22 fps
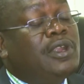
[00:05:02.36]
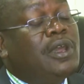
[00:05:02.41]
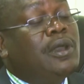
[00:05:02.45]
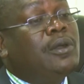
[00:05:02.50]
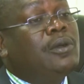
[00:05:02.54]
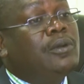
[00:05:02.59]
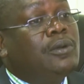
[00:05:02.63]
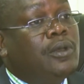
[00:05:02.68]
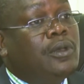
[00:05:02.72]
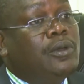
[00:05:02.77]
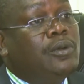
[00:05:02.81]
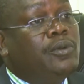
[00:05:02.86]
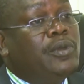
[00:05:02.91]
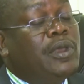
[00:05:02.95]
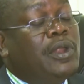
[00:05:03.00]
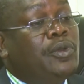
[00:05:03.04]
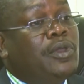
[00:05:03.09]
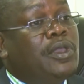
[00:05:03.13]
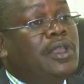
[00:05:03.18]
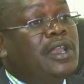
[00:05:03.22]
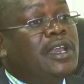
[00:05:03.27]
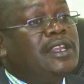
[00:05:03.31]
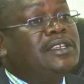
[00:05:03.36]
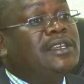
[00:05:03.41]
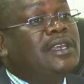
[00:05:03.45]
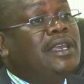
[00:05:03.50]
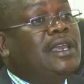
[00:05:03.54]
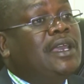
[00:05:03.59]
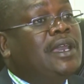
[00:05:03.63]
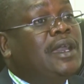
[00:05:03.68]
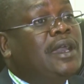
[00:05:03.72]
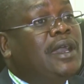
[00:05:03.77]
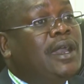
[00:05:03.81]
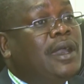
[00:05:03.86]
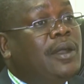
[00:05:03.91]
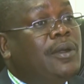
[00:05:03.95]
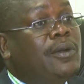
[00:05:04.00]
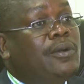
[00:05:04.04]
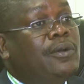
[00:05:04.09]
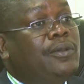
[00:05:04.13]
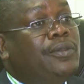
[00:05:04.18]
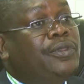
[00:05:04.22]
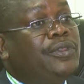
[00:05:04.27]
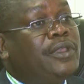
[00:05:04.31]
now we're looking at
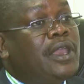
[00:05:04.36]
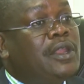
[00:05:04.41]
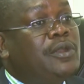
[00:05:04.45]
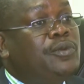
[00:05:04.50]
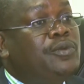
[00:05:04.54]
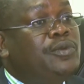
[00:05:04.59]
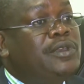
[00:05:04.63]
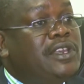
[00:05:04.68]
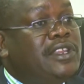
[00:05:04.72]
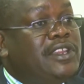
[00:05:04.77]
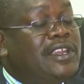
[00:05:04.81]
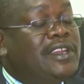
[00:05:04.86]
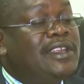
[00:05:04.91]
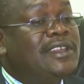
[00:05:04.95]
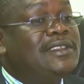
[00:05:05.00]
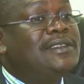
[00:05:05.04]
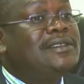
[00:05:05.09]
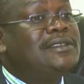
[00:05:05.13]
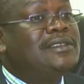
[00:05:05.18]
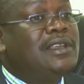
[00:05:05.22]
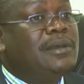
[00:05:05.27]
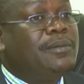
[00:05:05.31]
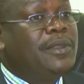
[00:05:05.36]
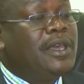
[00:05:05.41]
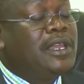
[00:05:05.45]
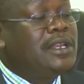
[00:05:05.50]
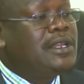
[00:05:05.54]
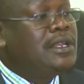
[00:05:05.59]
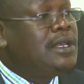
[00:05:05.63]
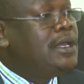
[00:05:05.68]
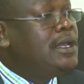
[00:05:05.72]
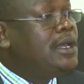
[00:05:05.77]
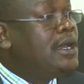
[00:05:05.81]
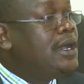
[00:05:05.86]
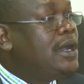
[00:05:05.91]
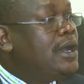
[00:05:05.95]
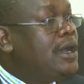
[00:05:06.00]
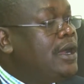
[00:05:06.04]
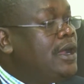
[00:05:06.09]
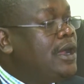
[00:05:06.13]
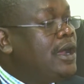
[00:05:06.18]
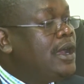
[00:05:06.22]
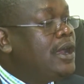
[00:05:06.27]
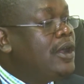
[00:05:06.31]
how can we create a system that
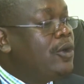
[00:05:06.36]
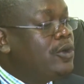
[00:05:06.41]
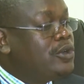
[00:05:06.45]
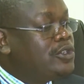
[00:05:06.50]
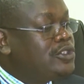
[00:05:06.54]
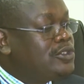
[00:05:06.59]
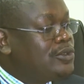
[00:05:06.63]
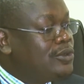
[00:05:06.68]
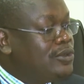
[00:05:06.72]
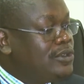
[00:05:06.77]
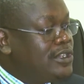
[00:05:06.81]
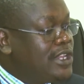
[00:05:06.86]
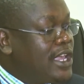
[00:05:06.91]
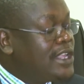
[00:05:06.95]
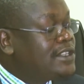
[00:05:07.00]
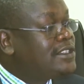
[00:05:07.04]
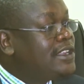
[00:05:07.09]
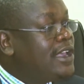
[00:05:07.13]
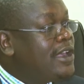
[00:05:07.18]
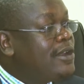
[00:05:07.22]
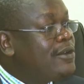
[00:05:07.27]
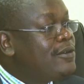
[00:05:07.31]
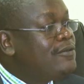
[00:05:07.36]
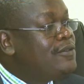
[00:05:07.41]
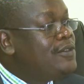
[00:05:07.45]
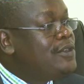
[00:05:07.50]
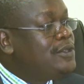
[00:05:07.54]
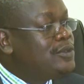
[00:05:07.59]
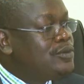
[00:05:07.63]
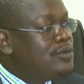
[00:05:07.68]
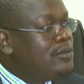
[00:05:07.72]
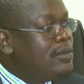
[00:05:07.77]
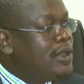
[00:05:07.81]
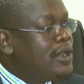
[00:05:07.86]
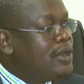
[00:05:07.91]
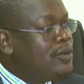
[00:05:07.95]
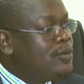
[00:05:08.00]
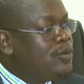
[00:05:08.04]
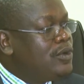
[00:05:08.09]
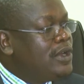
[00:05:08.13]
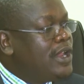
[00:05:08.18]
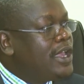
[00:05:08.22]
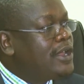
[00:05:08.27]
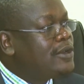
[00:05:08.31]
also takes care of these women
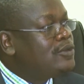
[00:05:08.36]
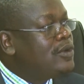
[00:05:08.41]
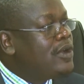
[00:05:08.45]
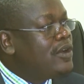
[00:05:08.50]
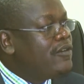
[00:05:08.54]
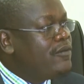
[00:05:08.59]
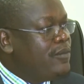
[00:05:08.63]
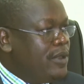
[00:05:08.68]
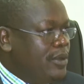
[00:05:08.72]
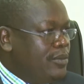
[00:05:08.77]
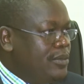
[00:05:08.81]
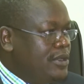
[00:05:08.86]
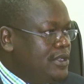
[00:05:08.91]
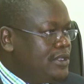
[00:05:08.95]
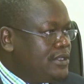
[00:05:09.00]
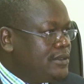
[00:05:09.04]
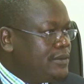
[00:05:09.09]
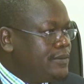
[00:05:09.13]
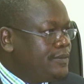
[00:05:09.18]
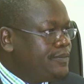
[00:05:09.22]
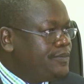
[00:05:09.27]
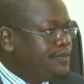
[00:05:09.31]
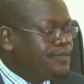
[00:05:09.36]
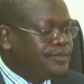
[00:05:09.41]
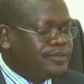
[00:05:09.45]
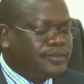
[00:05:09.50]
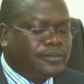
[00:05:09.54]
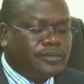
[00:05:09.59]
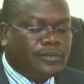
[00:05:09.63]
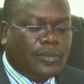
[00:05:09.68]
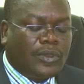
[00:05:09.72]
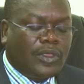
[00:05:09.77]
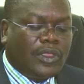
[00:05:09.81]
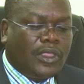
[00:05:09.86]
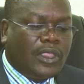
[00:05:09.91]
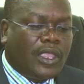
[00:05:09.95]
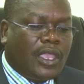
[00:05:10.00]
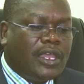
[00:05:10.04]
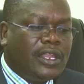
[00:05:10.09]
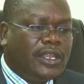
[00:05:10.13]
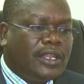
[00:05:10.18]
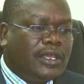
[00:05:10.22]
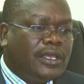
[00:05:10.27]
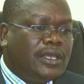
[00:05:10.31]
who would like to have babies.
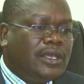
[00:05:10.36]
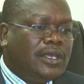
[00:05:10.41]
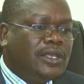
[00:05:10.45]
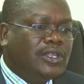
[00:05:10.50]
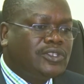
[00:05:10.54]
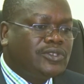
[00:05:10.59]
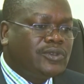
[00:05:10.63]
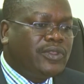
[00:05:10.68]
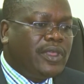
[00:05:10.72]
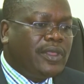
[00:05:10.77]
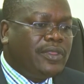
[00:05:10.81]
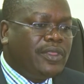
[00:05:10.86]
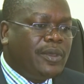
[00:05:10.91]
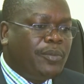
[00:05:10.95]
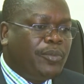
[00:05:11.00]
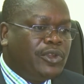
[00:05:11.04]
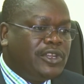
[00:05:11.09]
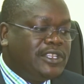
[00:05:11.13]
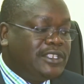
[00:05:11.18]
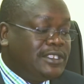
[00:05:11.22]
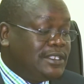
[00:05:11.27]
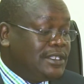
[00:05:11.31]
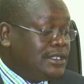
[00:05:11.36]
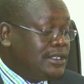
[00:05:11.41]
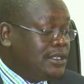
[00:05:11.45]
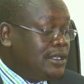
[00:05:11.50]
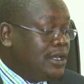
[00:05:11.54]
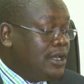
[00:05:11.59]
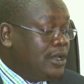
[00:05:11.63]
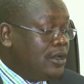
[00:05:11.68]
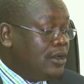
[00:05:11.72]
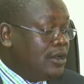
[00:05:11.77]
And so the policy